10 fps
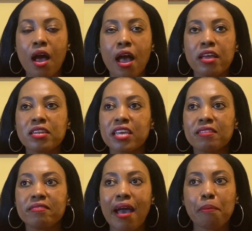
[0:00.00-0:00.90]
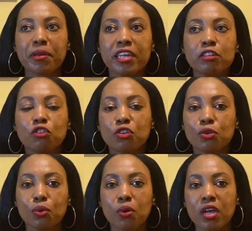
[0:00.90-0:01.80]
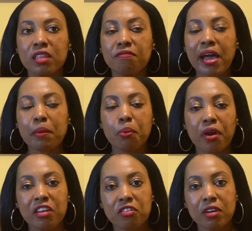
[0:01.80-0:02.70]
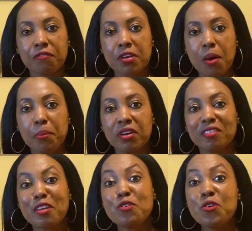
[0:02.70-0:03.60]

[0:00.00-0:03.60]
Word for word: and can tap into the vibration of numbers and